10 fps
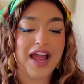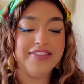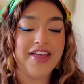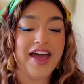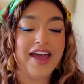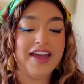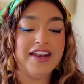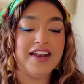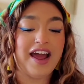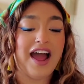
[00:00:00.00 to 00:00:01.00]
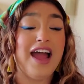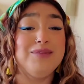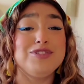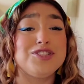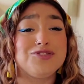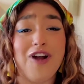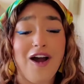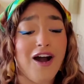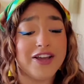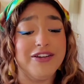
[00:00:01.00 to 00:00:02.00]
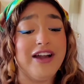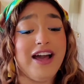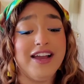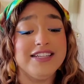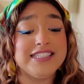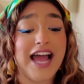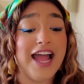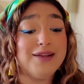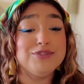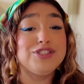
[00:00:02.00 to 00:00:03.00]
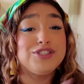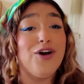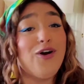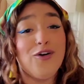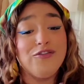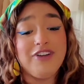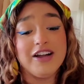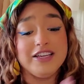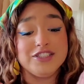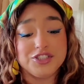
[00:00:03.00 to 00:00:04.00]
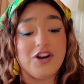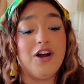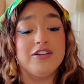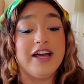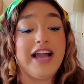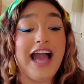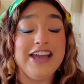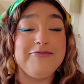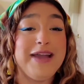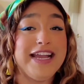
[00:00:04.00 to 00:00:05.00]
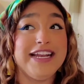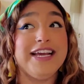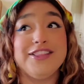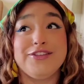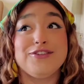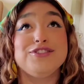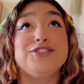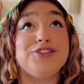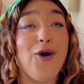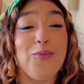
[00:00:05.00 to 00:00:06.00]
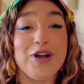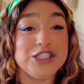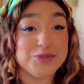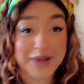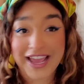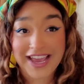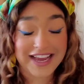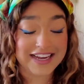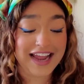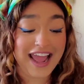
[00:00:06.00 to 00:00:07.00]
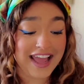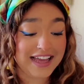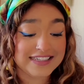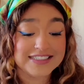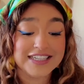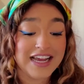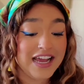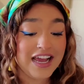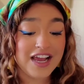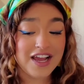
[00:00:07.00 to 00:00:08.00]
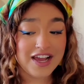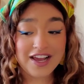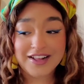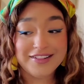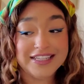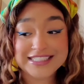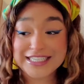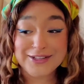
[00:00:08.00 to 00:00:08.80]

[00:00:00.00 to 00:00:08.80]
And then I'm strong, you guys. I am so fucking strong. Like, I've made it through so much pain, and this